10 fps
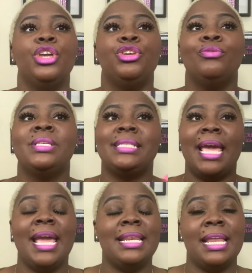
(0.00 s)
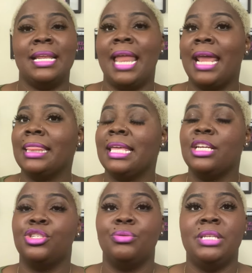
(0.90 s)
You said that a lot of
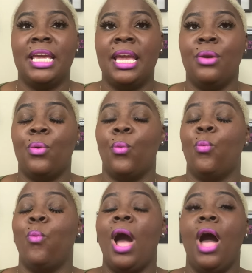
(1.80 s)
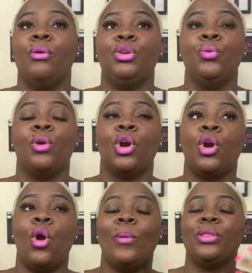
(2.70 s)
things you did while you were
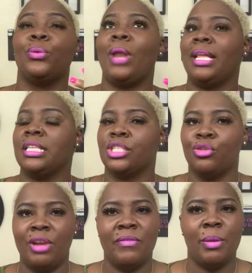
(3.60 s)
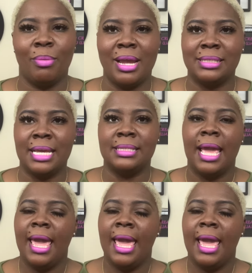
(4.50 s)
going through like this grieving process.